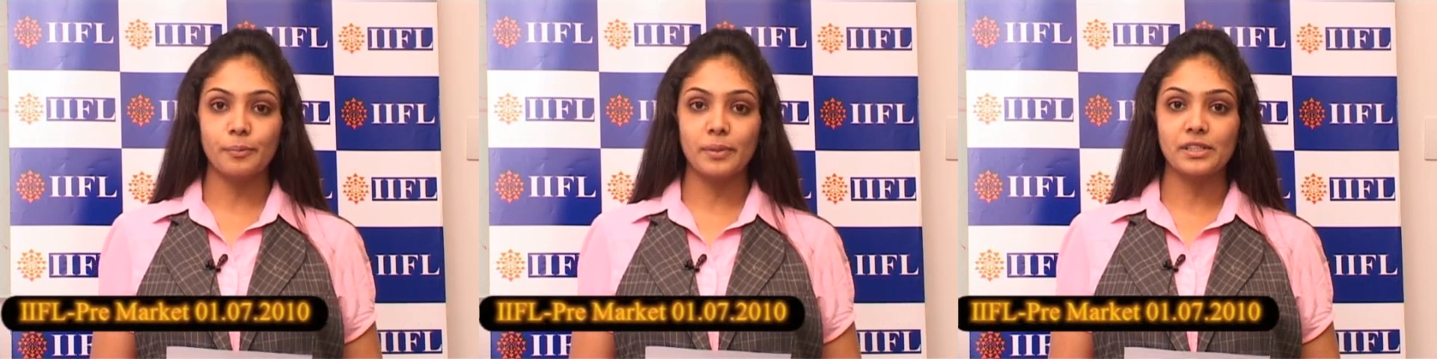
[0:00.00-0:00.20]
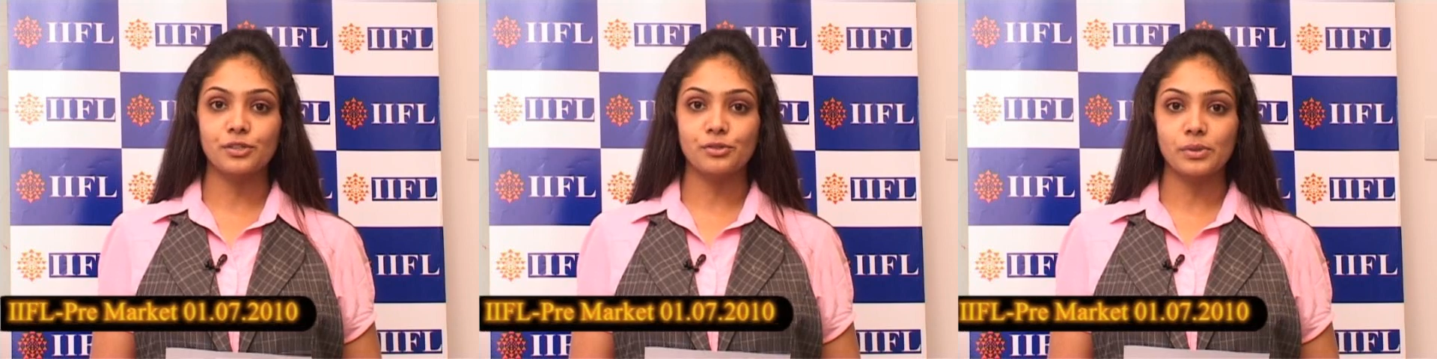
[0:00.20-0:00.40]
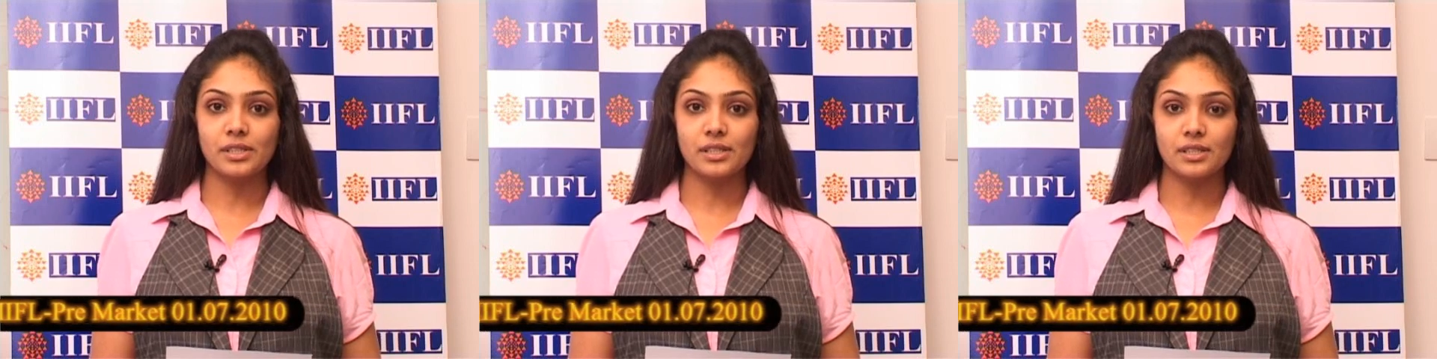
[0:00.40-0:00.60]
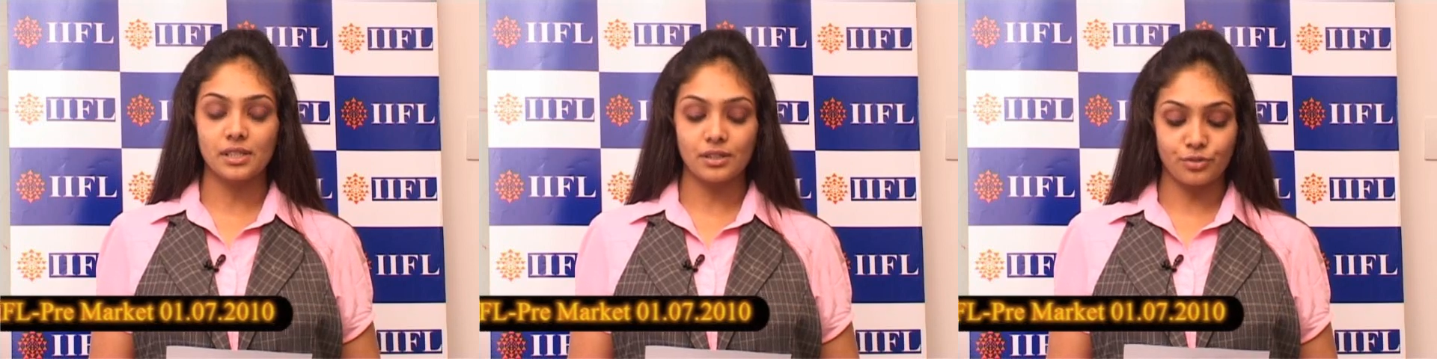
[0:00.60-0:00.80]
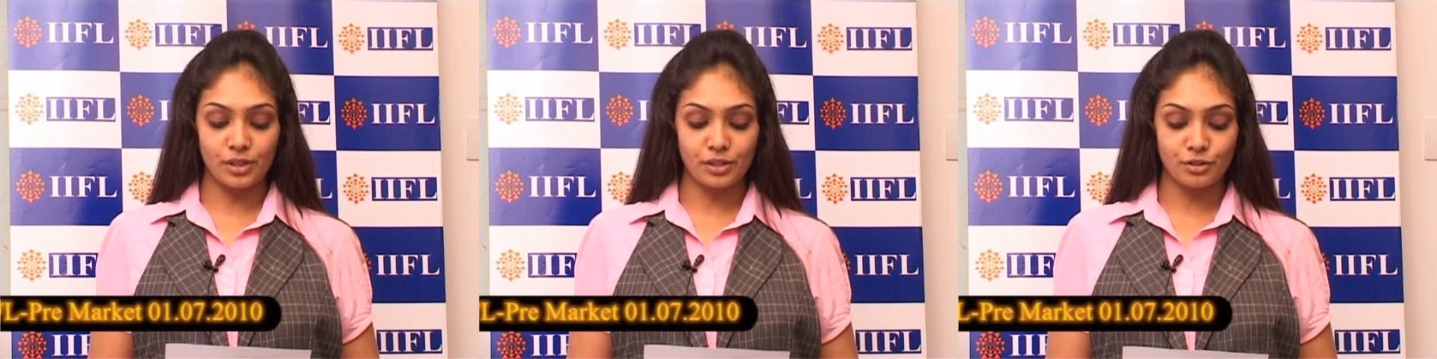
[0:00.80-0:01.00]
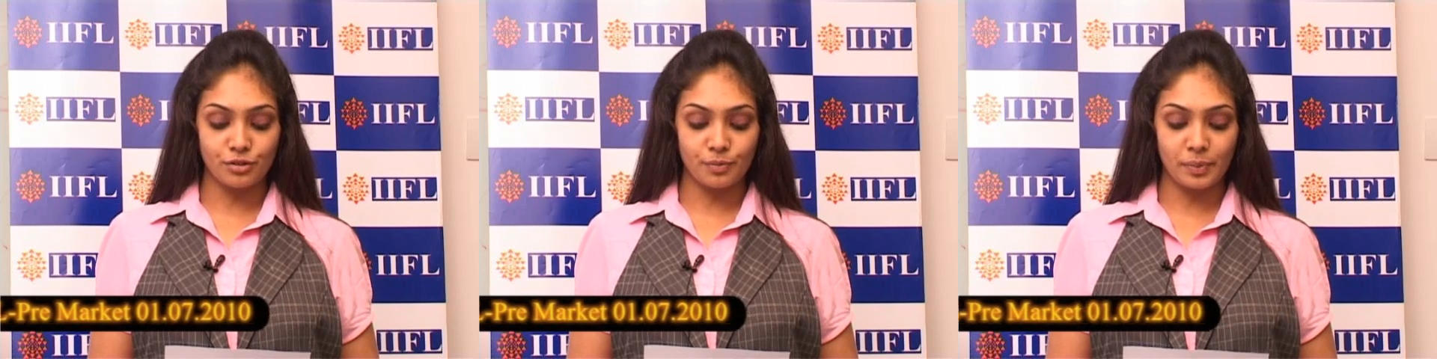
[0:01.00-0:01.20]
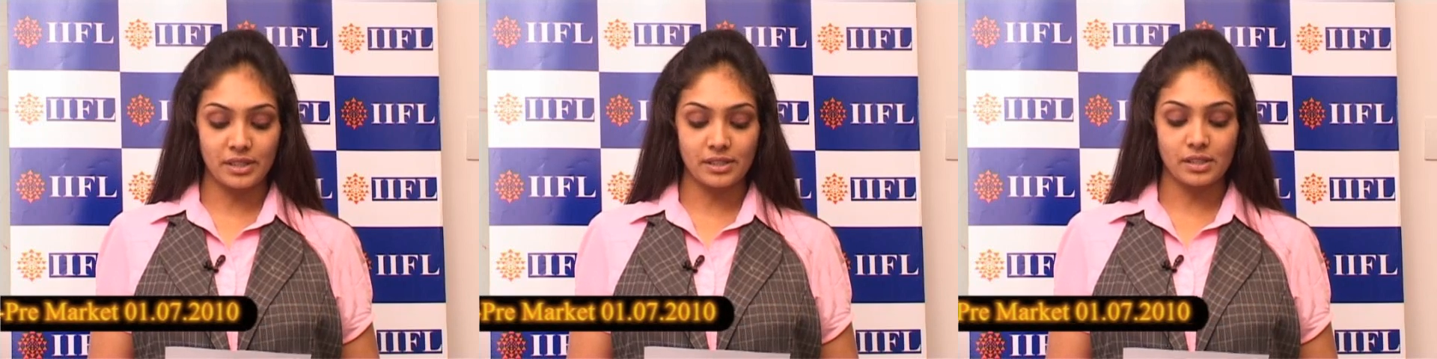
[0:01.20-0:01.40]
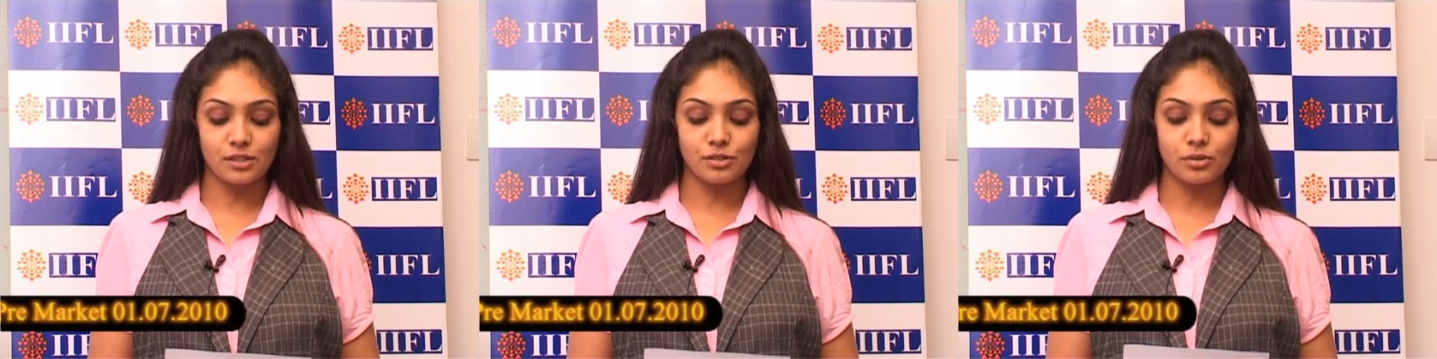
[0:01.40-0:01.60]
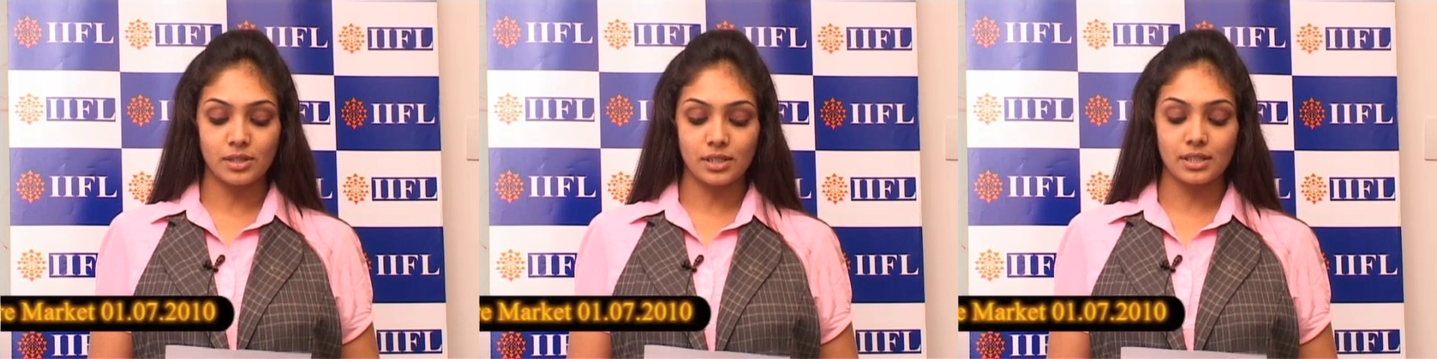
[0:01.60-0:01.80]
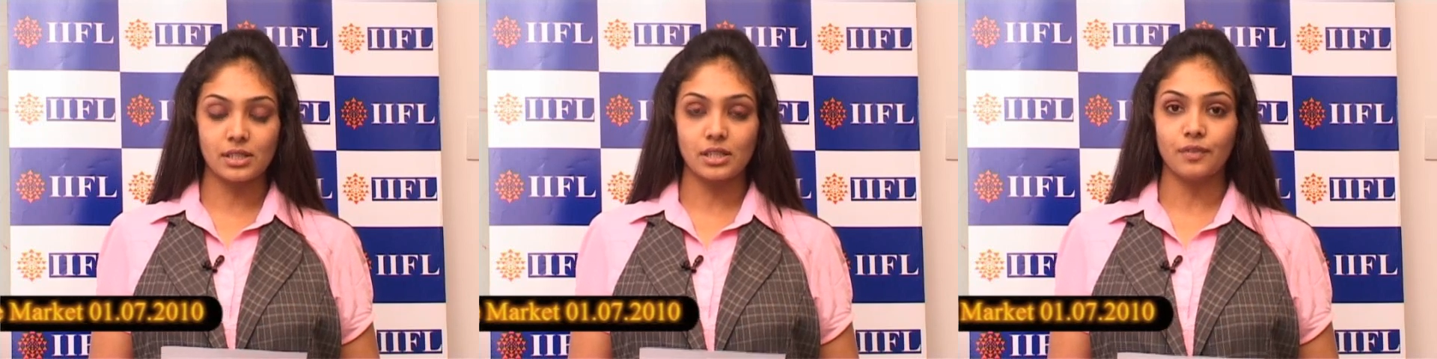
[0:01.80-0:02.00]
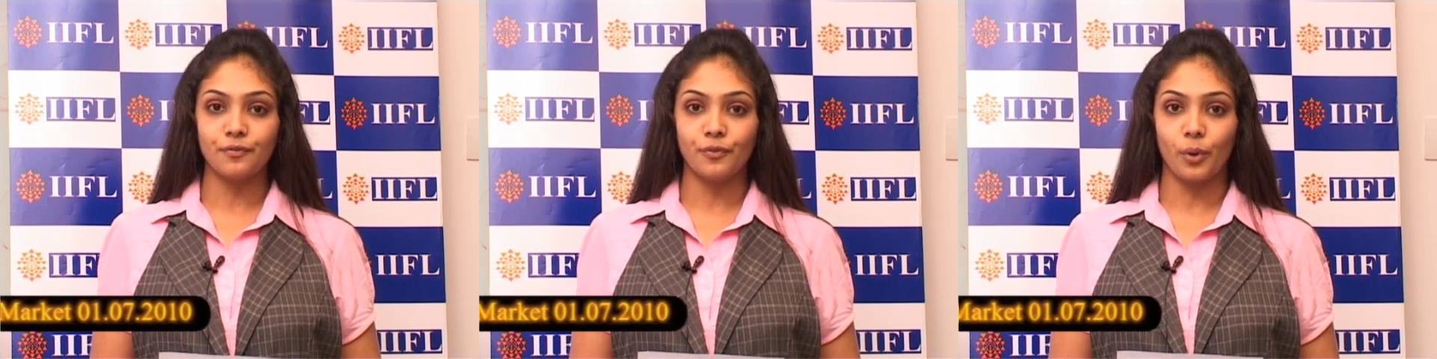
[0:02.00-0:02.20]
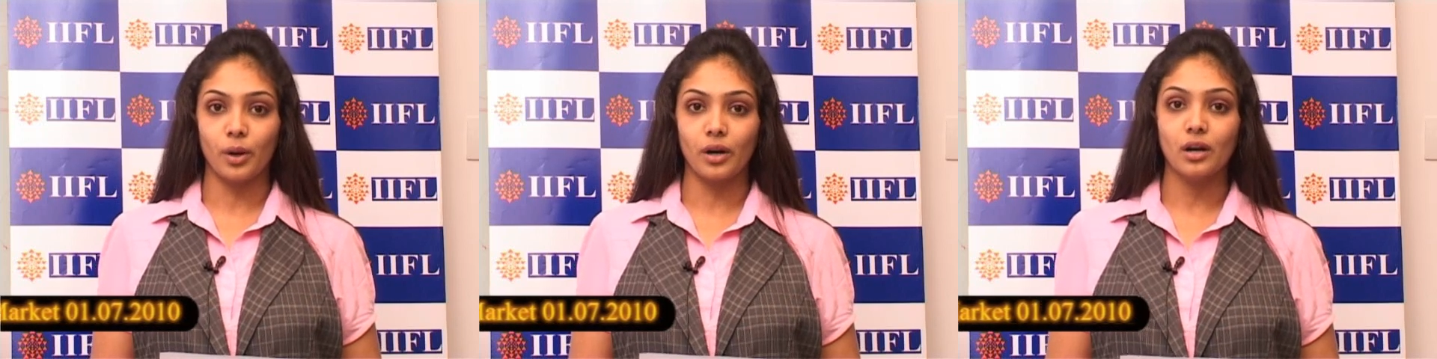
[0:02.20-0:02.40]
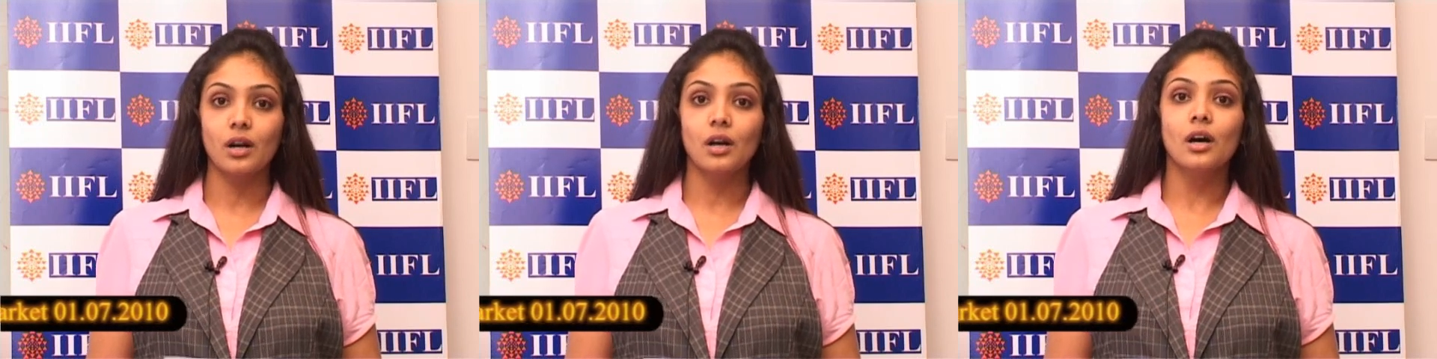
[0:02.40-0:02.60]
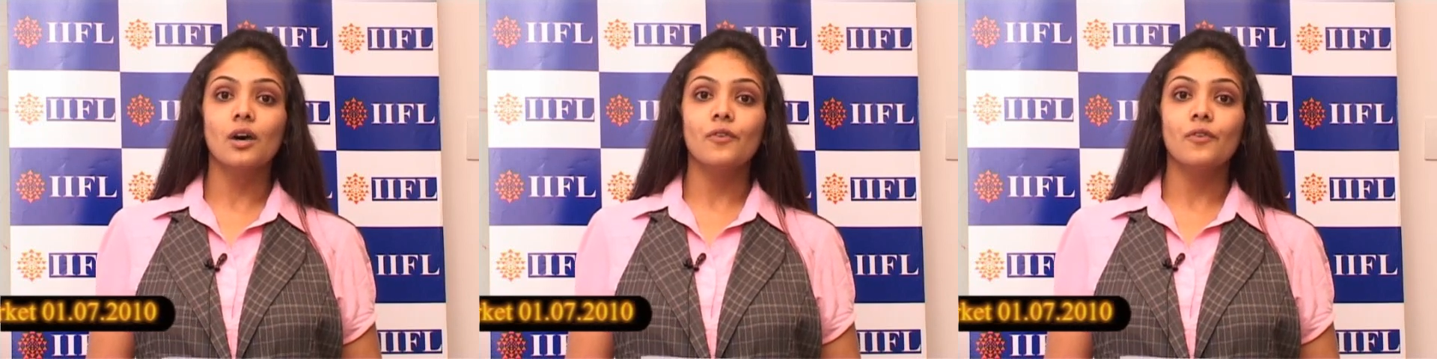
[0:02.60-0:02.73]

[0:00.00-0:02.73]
Rs 263 to Rs 264